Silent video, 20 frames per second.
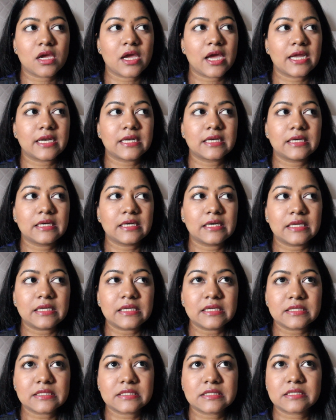at
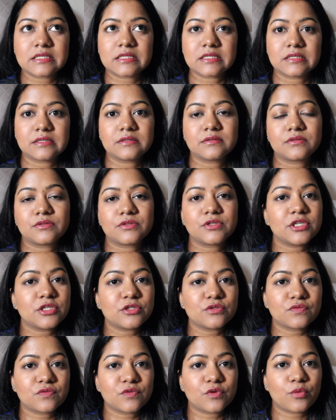least 3
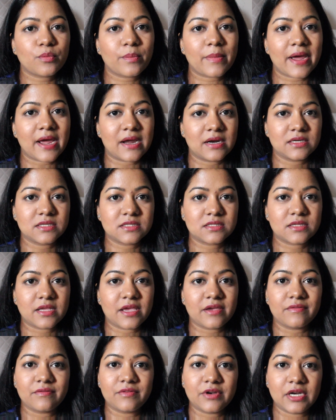to 4 pads
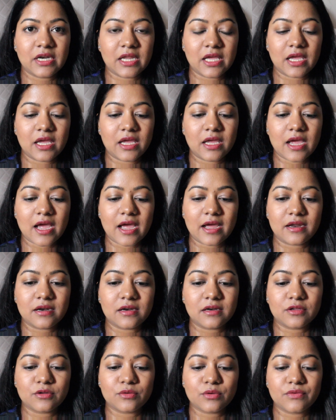every day,
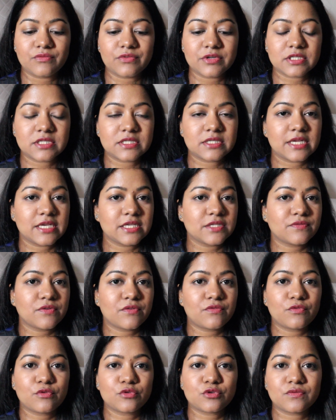and if it stays for
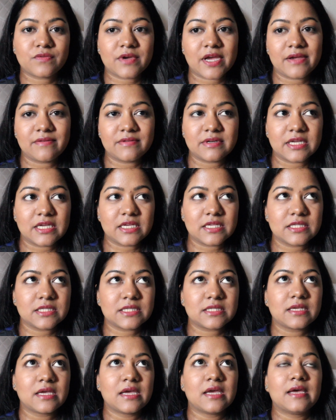4 to 5
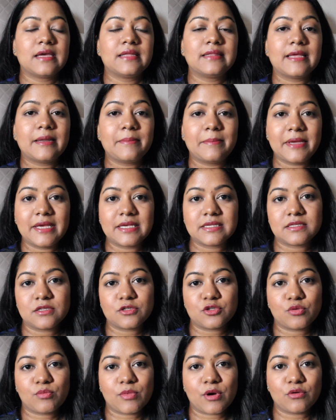days, that makes
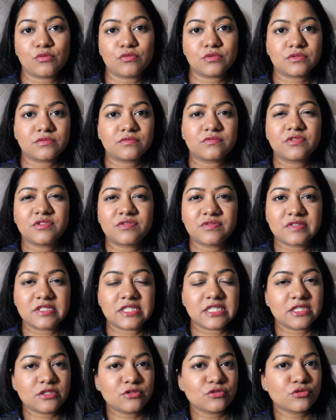it to about
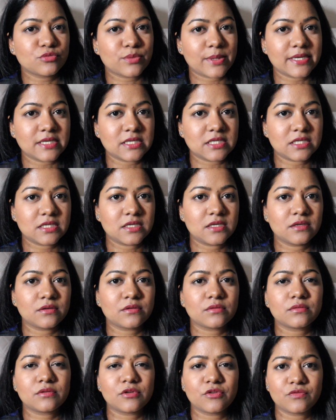15 to 20.
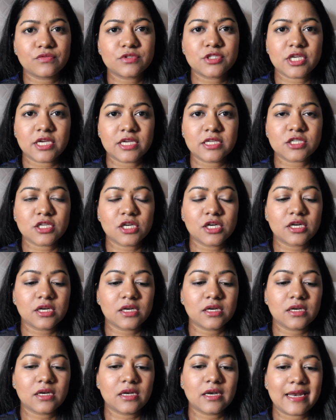You've changed a
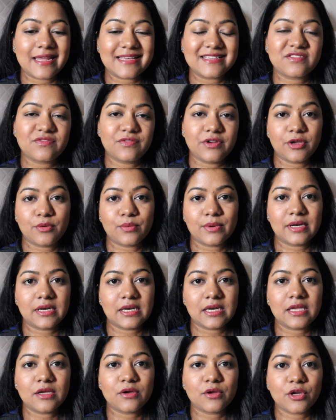little less
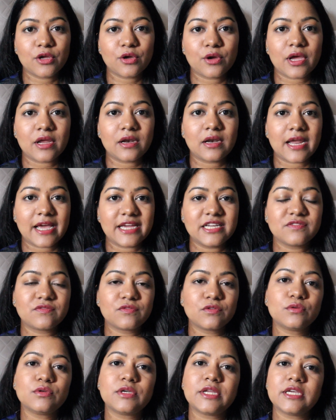frequently on your light
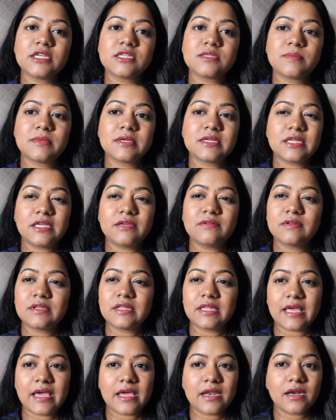flow days, but
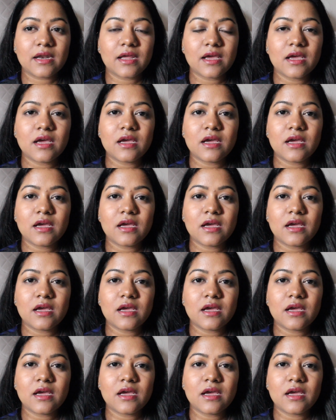even then,